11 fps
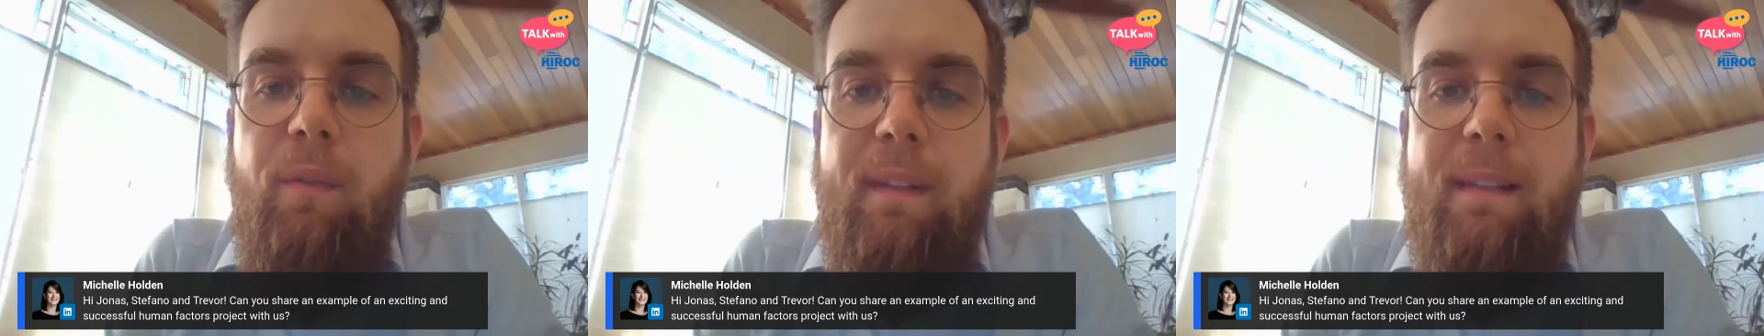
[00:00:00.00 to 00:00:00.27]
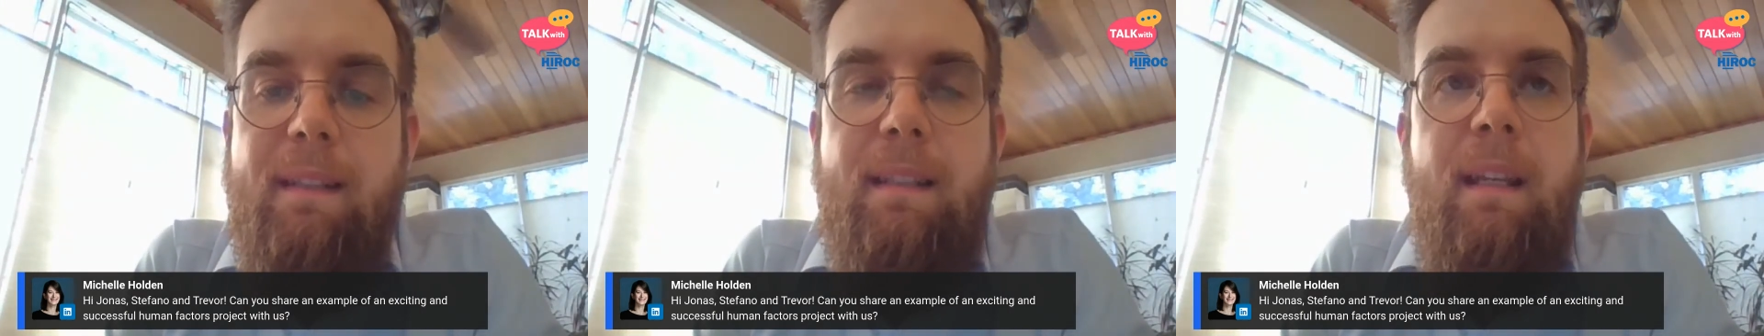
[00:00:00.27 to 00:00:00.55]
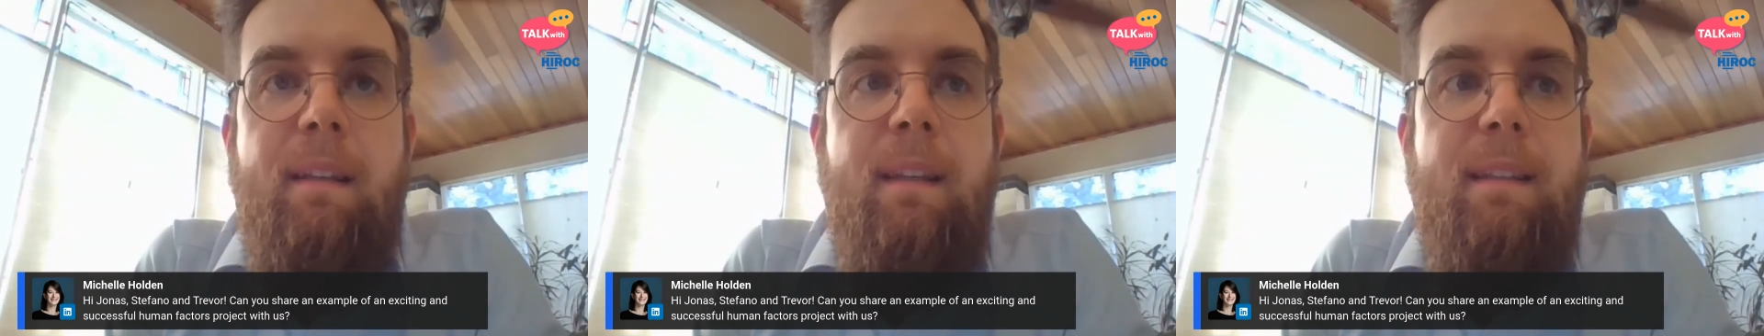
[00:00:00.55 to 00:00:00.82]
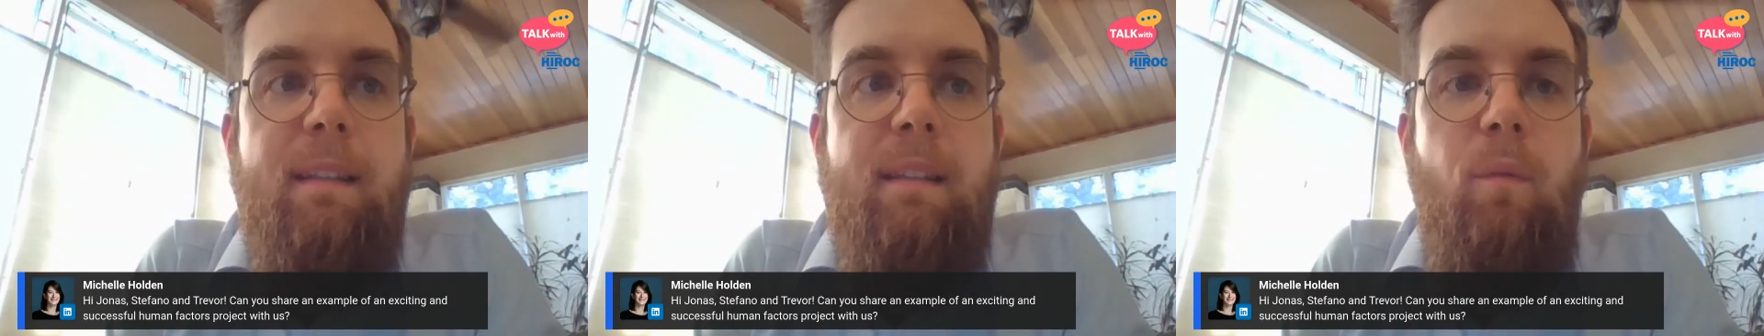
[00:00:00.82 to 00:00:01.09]
So
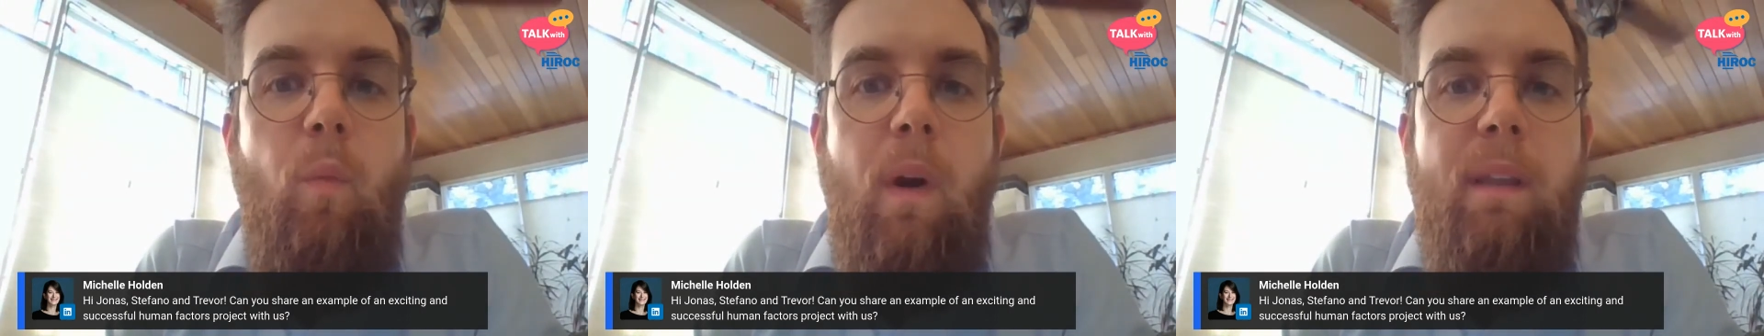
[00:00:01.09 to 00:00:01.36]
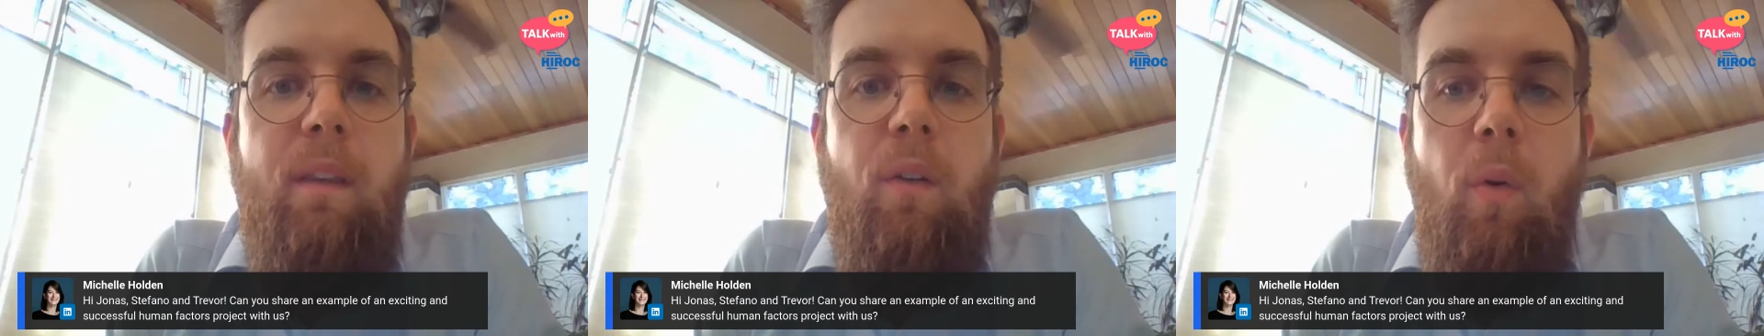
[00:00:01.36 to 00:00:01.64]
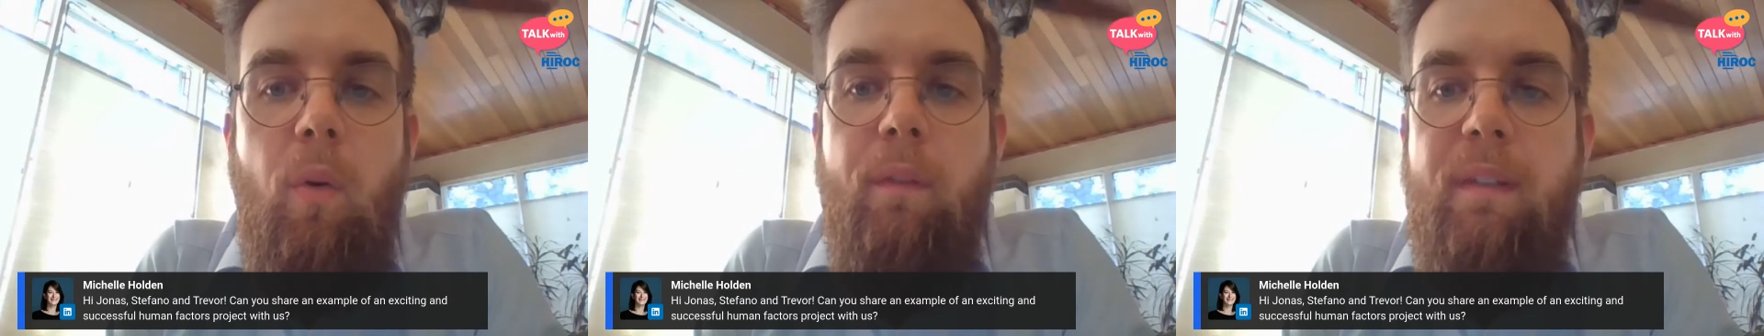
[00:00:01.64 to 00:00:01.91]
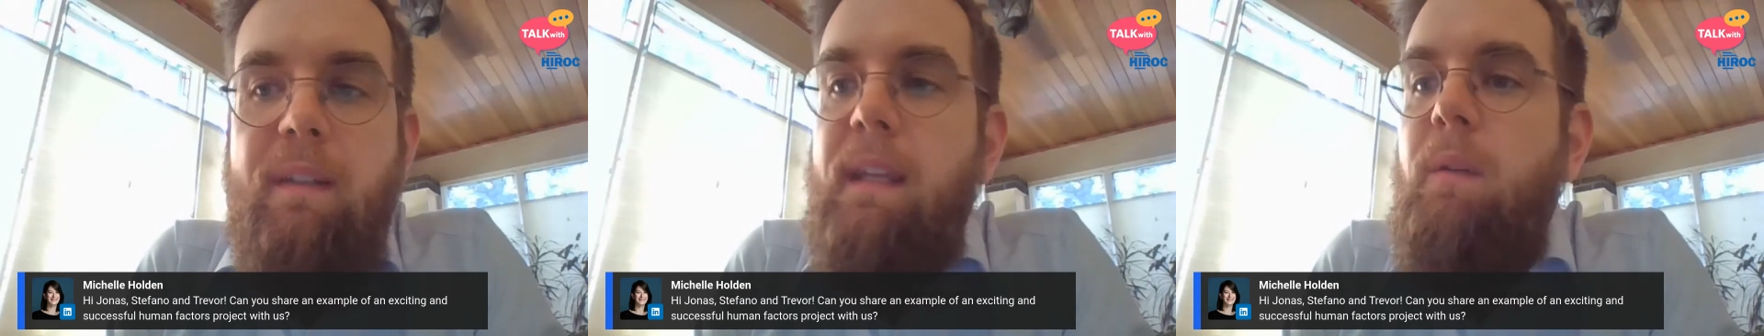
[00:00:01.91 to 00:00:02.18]
this is what the goal of
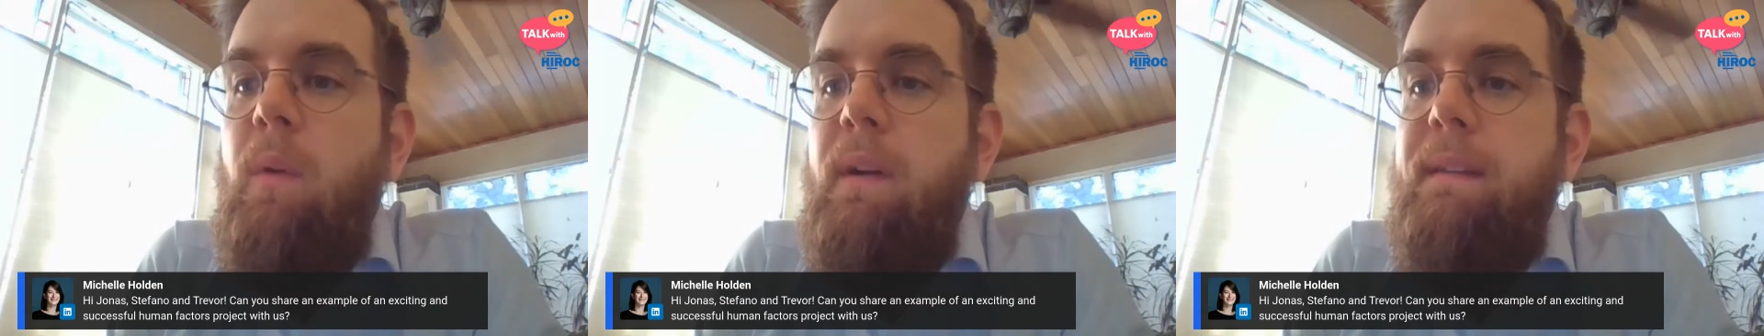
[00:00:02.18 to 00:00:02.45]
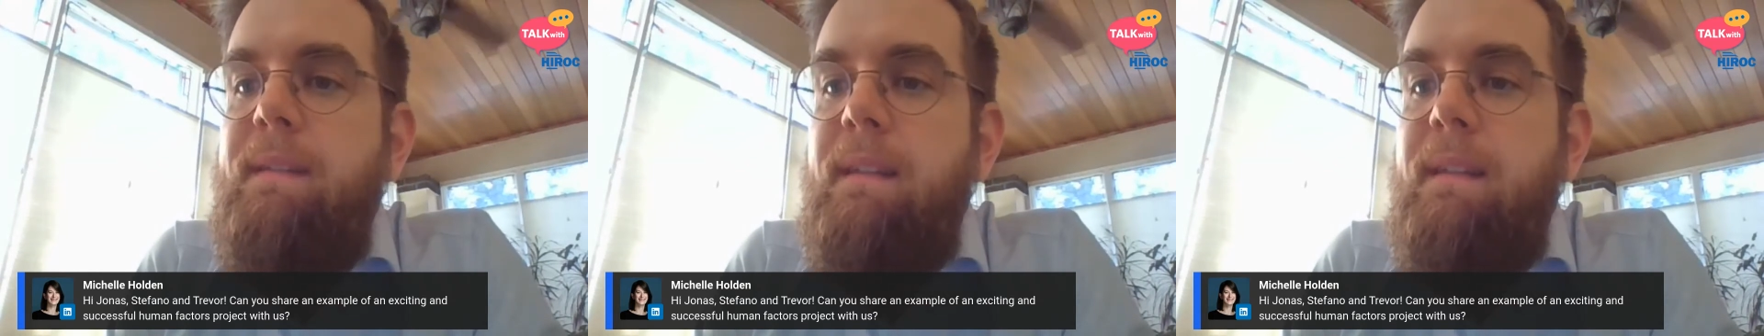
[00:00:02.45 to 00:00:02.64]
today was,